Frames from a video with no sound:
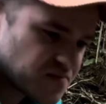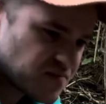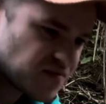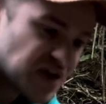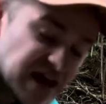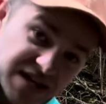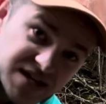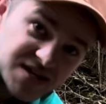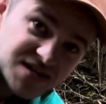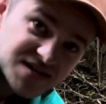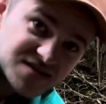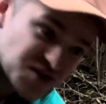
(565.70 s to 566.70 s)
Then
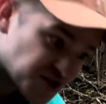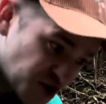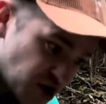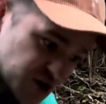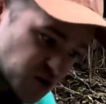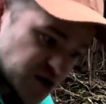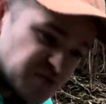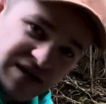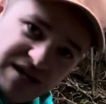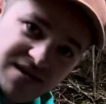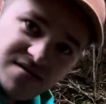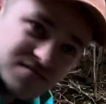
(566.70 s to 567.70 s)
the third would
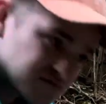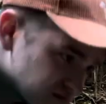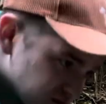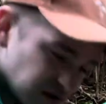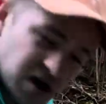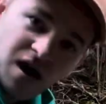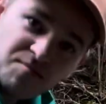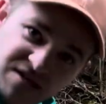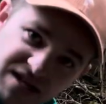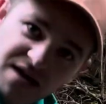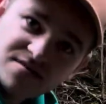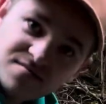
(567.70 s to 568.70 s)
be up and
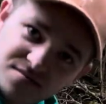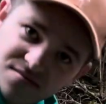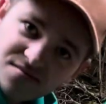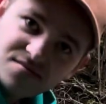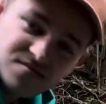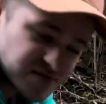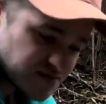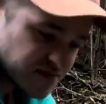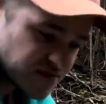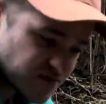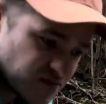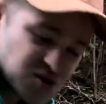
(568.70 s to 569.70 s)
down
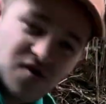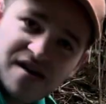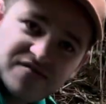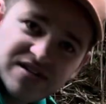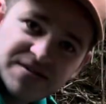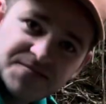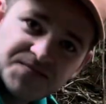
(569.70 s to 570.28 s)
with gravity.